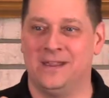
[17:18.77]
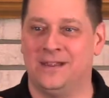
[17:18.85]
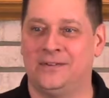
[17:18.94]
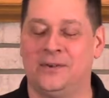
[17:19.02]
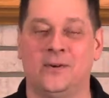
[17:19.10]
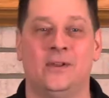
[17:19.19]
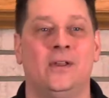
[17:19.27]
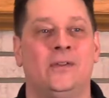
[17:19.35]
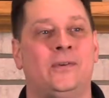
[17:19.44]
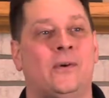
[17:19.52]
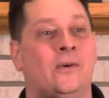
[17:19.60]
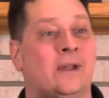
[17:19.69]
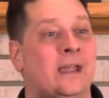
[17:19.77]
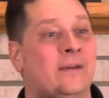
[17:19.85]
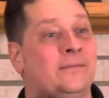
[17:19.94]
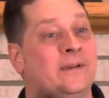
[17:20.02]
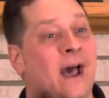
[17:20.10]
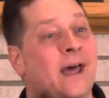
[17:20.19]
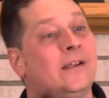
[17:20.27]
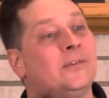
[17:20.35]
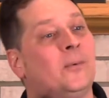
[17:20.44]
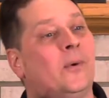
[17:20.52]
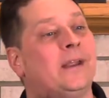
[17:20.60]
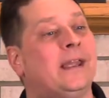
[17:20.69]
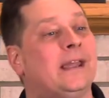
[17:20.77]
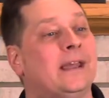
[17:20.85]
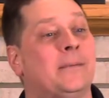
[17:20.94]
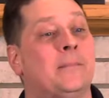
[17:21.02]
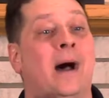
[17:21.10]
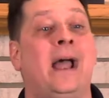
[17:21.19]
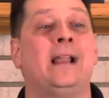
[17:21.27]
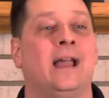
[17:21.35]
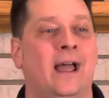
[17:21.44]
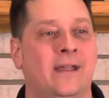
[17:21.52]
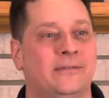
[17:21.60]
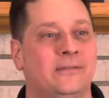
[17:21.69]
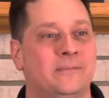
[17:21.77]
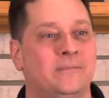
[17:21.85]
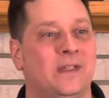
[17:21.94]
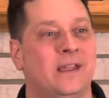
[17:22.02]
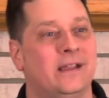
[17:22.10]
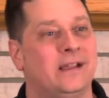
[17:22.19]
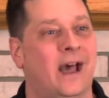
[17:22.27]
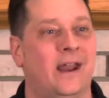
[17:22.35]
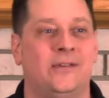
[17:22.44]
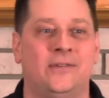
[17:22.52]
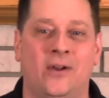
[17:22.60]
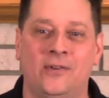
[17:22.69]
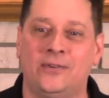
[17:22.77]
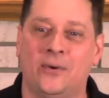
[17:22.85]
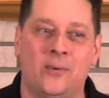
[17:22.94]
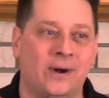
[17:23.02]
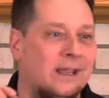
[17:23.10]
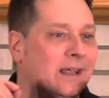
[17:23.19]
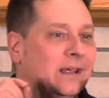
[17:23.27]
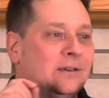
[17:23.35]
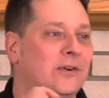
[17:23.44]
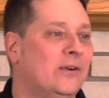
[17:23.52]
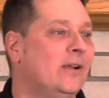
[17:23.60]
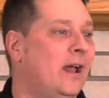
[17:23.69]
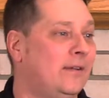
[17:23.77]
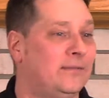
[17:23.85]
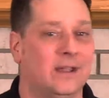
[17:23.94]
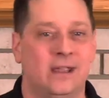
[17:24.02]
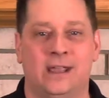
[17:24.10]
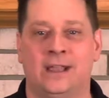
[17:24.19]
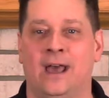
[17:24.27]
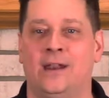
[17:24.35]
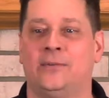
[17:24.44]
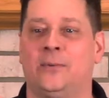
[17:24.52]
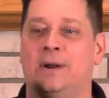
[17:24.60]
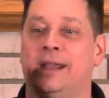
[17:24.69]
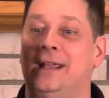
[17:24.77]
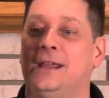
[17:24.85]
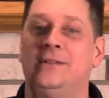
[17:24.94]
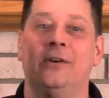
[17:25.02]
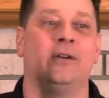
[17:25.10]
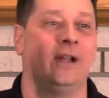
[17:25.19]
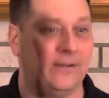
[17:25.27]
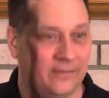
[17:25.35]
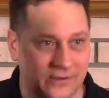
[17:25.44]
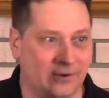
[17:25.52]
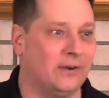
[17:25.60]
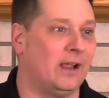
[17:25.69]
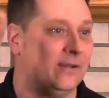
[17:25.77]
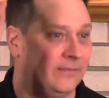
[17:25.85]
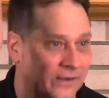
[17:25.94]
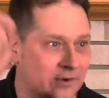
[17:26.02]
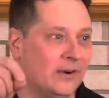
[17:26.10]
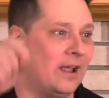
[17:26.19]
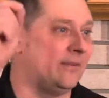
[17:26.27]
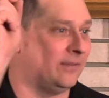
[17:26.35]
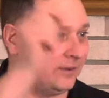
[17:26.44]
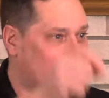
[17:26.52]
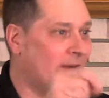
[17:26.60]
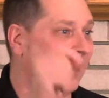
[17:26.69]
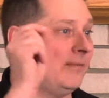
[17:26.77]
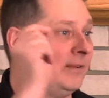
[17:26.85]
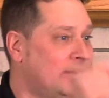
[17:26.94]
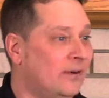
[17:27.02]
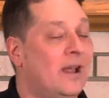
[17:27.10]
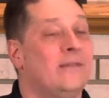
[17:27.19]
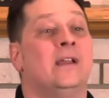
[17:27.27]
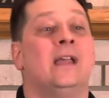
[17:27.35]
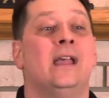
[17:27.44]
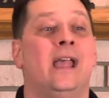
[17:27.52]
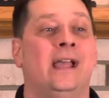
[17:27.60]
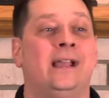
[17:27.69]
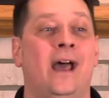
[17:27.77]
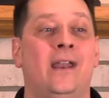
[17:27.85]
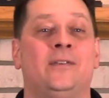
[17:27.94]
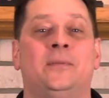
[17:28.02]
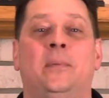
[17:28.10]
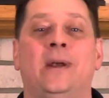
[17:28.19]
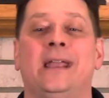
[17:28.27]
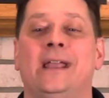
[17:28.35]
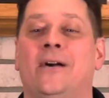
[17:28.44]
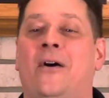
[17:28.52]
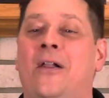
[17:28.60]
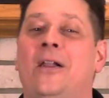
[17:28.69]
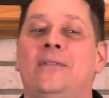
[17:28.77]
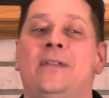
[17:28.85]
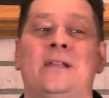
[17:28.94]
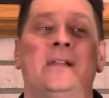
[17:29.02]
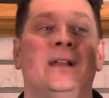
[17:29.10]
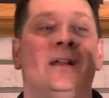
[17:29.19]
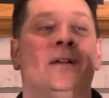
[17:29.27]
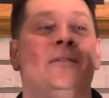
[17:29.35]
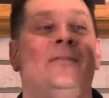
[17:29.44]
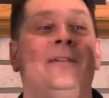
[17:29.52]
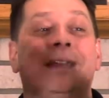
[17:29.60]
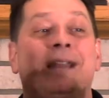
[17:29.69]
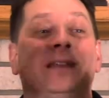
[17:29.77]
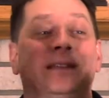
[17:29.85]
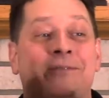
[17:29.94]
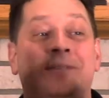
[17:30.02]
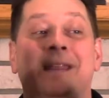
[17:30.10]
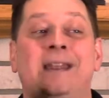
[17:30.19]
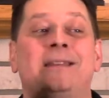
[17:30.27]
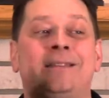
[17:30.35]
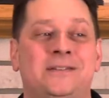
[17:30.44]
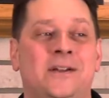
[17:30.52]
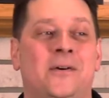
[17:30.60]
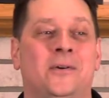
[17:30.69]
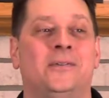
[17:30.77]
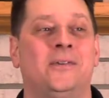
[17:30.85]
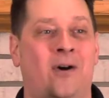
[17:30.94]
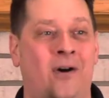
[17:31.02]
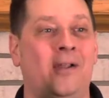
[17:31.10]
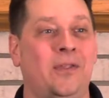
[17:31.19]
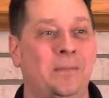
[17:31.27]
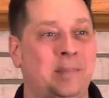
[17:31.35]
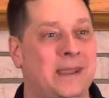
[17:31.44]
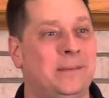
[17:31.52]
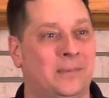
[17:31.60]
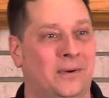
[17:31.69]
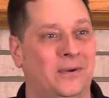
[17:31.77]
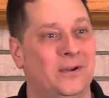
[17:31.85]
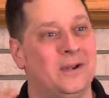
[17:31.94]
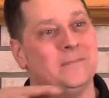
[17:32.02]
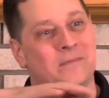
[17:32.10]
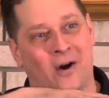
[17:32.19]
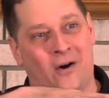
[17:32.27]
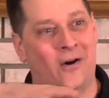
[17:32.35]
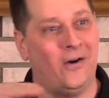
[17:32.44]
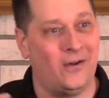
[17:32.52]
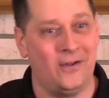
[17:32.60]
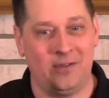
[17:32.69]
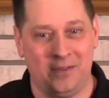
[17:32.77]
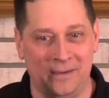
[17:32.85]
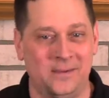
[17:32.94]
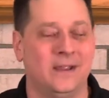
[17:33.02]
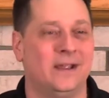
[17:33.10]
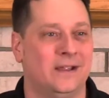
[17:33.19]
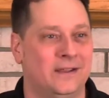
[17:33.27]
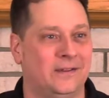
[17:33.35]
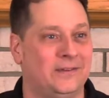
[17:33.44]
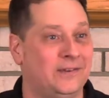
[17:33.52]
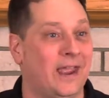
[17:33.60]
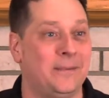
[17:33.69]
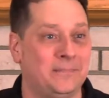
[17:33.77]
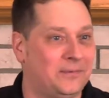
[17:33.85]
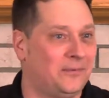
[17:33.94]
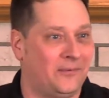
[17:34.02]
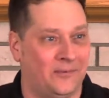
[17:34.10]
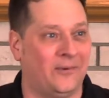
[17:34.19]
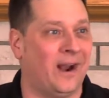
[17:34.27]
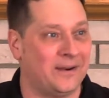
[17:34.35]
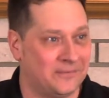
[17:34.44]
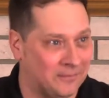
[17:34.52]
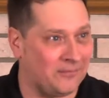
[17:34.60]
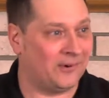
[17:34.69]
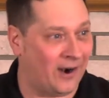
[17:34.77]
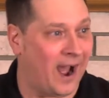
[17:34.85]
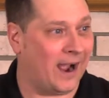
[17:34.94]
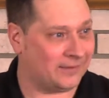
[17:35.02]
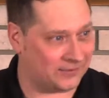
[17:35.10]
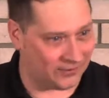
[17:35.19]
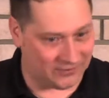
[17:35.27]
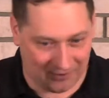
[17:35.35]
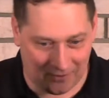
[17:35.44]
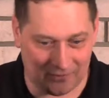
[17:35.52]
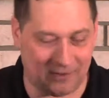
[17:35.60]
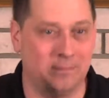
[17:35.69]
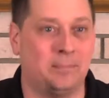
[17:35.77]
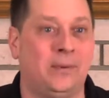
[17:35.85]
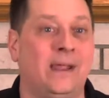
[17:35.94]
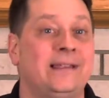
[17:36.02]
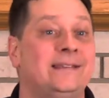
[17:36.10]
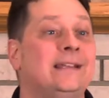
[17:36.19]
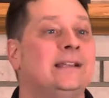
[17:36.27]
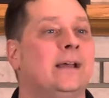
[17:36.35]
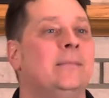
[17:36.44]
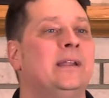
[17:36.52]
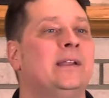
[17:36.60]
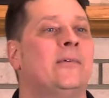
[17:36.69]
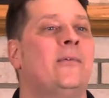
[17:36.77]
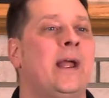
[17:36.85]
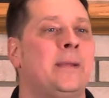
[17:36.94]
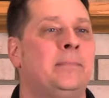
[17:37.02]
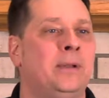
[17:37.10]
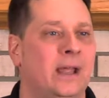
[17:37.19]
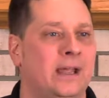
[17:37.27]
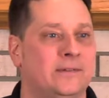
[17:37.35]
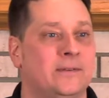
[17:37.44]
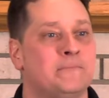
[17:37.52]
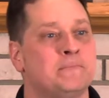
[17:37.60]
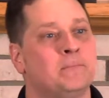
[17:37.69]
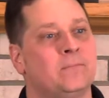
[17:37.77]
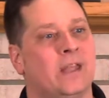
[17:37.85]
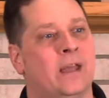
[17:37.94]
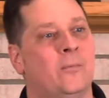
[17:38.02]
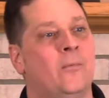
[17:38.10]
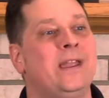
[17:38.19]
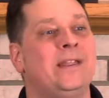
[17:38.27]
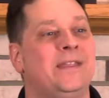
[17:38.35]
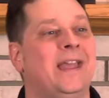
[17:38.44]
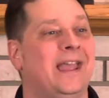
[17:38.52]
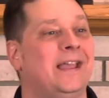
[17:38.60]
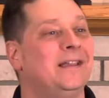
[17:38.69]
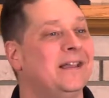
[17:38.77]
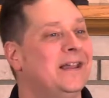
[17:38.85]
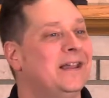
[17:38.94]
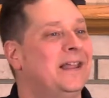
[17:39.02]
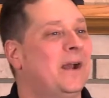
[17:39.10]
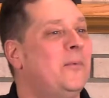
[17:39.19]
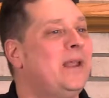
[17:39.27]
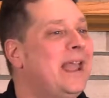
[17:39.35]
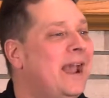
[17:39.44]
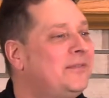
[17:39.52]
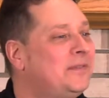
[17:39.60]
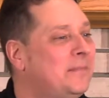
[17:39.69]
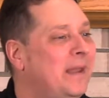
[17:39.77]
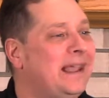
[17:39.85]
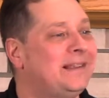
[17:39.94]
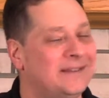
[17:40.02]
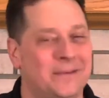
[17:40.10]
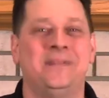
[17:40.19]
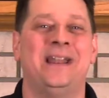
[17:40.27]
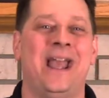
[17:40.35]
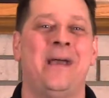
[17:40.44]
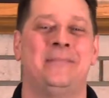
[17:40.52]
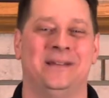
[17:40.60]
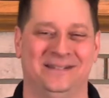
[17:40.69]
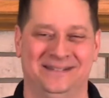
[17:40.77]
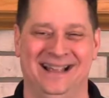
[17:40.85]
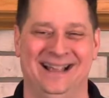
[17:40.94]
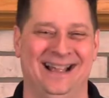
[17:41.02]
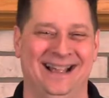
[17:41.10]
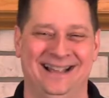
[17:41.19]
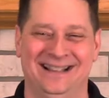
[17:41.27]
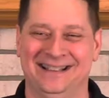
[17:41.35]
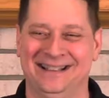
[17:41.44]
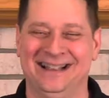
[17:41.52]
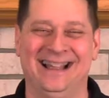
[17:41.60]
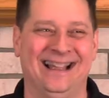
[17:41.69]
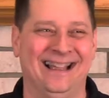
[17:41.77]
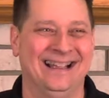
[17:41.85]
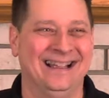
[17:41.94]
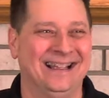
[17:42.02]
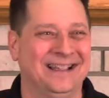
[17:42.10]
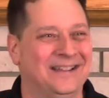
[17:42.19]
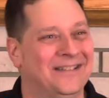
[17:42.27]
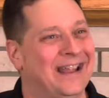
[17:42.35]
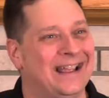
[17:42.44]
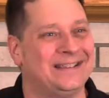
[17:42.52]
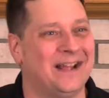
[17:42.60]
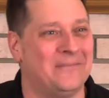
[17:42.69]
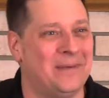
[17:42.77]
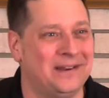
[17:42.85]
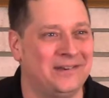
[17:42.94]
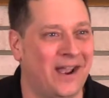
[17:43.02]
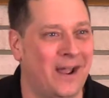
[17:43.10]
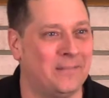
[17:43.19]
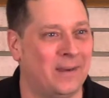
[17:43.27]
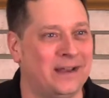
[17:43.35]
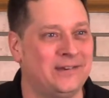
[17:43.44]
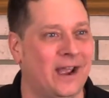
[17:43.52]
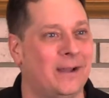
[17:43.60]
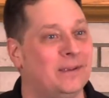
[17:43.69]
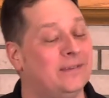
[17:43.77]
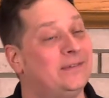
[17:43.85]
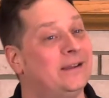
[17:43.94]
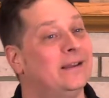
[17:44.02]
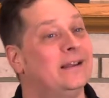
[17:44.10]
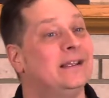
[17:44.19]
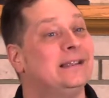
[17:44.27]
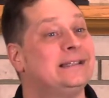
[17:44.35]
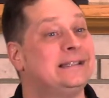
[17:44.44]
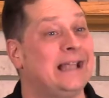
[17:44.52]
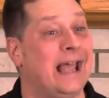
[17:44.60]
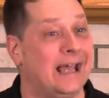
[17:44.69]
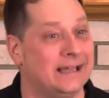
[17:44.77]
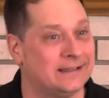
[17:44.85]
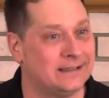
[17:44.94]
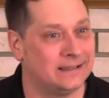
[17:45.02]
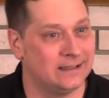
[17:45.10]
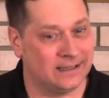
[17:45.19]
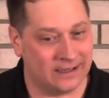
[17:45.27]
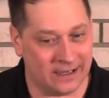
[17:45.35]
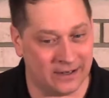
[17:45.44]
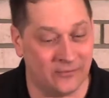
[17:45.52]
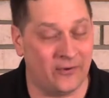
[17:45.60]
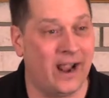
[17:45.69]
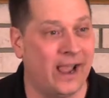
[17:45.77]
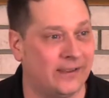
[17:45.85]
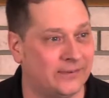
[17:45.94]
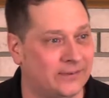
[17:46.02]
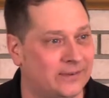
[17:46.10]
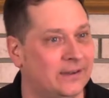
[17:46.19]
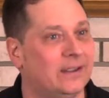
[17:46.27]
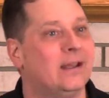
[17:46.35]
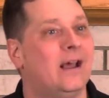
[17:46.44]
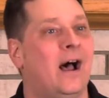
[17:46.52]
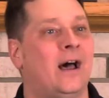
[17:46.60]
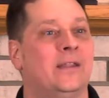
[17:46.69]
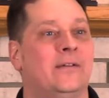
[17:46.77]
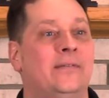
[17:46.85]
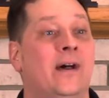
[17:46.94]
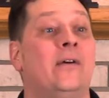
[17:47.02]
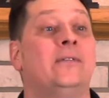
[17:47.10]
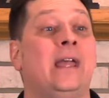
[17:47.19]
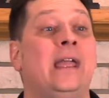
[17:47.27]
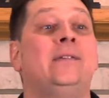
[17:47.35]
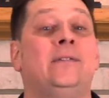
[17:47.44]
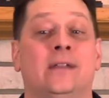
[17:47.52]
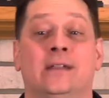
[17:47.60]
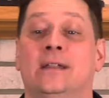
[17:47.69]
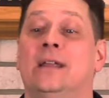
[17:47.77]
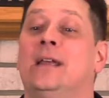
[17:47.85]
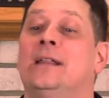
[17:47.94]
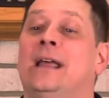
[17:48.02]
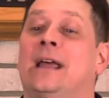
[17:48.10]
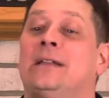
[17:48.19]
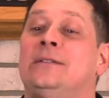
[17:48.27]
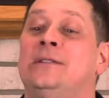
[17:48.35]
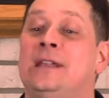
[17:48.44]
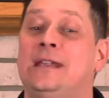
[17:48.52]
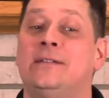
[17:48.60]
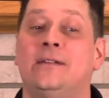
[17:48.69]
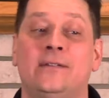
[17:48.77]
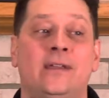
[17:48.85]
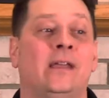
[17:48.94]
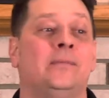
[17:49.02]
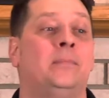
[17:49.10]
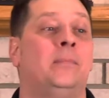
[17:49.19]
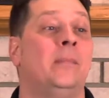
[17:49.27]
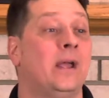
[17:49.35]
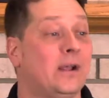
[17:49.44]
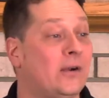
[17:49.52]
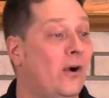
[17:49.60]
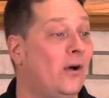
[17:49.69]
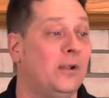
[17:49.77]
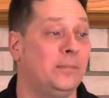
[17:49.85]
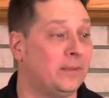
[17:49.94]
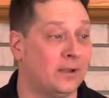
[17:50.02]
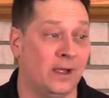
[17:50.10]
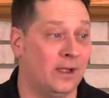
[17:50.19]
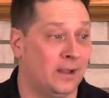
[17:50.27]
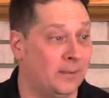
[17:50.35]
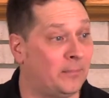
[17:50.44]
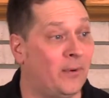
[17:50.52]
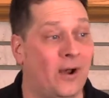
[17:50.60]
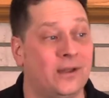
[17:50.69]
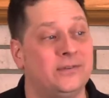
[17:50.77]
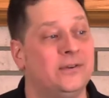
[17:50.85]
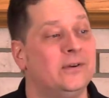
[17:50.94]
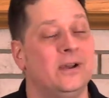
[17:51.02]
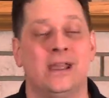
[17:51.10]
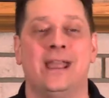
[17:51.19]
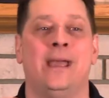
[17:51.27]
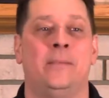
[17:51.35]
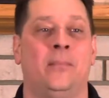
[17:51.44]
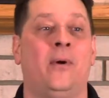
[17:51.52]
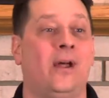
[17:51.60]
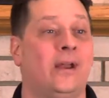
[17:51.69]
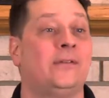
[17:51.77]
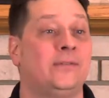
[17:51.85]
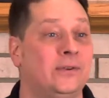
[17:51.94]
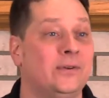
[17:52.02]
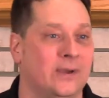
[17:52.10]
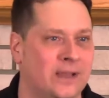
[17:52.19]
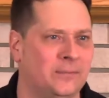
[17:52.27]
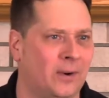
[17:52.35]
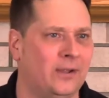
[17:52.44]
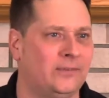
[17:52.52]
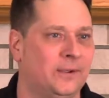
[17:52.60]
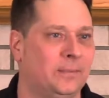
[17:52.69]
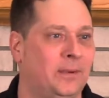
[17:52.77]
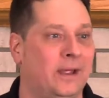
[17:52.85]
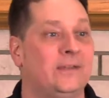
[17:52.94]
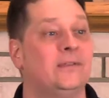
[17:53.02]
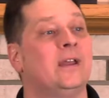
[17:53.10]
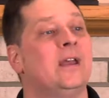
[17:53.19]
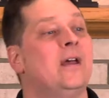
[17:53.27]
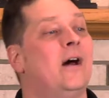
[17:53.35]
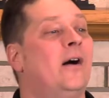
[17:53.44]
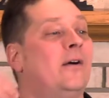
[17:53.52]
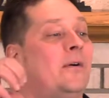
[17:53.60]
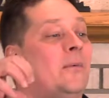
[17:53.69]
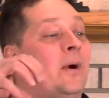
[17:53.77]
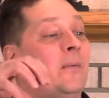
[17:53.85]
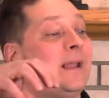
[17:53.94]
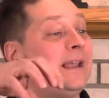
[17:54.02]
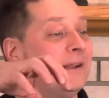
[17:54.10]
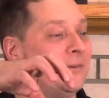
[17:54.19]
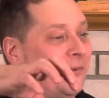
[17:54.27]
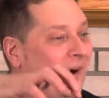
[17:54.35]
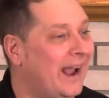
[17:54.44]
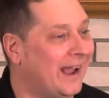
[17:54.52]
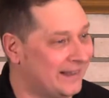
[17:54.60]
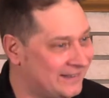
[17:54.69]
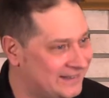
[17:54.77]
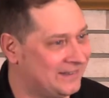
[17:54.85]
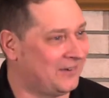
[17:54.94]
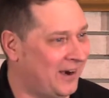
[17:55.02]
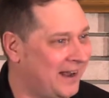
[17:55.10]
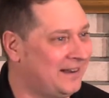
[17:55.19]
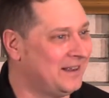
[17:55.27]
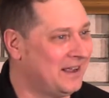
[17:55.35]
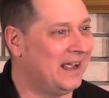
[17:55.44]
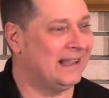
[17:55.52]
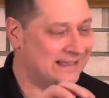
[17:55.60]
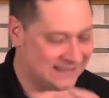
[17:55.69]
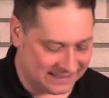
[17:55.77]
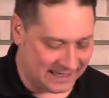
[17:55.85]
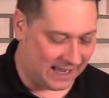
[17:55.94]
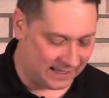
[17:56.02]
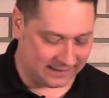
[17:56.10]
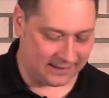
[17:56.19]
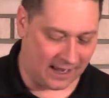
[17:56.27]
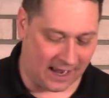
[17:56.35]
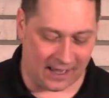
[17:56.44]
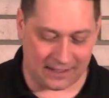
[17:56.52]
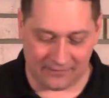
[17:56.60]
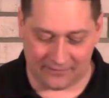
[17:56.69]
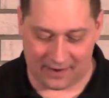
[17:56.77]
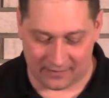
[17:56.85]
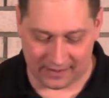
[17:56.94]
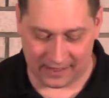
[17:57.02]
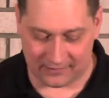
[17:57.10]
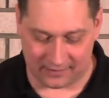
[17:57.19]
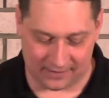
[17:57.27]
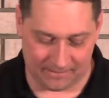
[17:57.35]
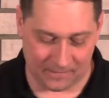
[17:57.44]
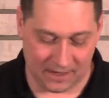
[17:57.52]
So, so if God is working in my life, God is also working in your life. God is working in your life, in your life, in your life, in your life, in your life. And God is bringing all of the fit, fitted stones, all the people, all the, the shaped right rocks or stones and placing them in the right place. And we think that we have to make something happen. and that's not my job. My job is to set and rest on the foundation that Jesus has called uh, and brought to and brought us to. He's brought us to a place uh, where we can rest, right? And sit on the foundation.